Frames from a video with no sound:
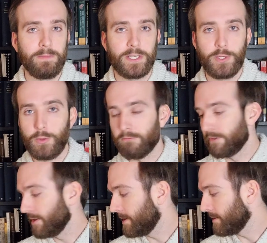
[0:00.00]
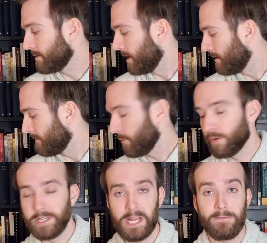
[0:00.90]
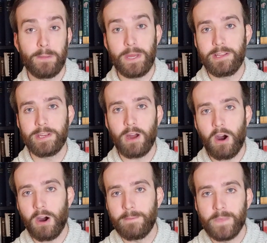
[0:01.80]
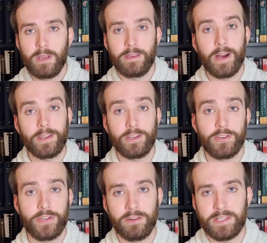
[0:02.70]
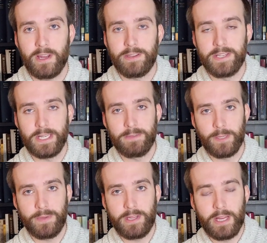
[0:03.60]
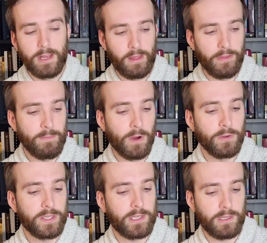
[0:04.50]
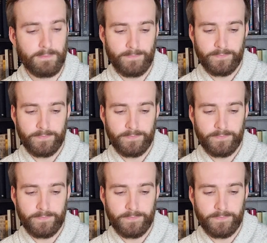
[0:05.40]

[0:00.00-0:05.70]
seems to really love, or at least have an opinion on, Jan Kjærstad. He seems to be the most